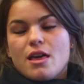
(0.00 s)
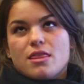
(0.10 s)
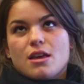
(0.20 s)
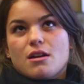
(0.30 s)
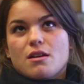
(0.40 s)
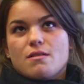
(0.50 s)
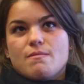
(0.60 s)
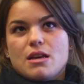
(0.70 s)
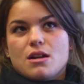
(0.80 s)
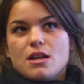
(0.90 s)
I think her
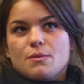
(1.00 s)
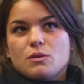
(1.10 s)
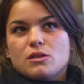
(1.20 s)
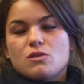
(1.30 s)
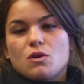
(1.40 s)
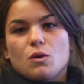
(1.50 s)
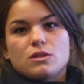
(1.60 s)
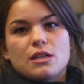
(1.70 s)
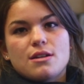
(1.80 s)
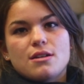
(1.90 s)
maiden name was
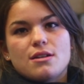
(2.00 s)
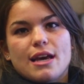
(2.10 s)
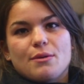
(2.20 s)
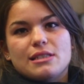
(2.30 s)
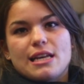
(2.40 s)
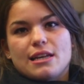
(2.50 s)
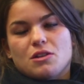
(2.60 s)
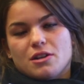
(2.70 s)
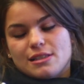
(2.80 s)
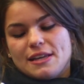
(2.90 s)
Golden. Now it's
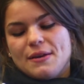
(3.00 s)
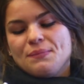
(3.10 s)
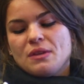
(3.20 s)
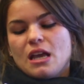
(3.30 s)
Handlarsky.